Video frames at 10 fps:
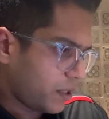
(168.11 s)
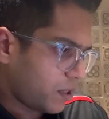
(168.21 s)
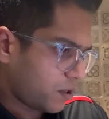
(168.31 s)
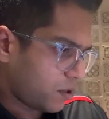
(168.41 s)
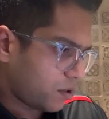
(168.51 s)

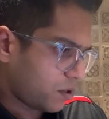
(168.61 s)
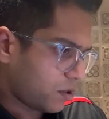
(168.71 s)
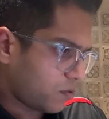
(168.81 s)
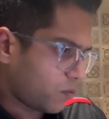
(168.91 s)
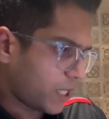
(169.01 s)

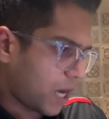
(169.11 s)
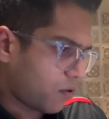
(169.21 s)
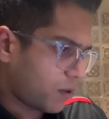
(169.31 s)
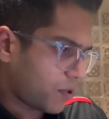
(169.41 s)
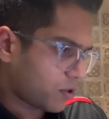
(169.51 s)
We're
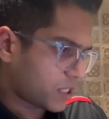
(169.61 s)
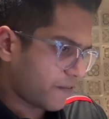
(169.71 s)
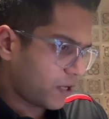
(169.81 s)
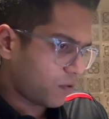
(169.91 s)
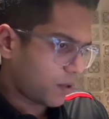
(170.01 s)
down about
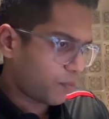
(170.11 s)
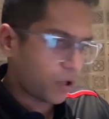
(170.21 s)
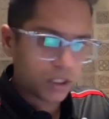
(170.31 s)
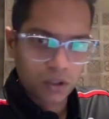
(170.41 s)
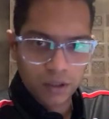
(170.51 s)
71
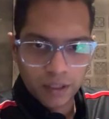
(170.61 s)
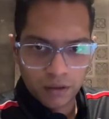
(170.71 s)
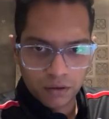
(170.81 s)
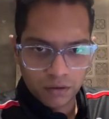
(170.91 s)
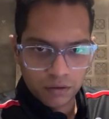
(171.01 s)
points on
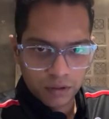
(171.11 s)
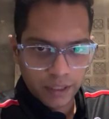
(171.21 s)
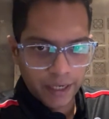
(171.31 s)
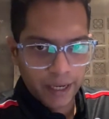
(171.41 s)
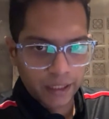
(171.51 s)
the
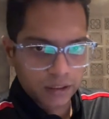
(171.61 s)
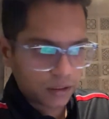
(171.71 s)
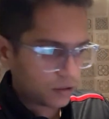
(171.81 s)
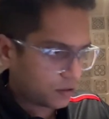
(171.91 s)
index.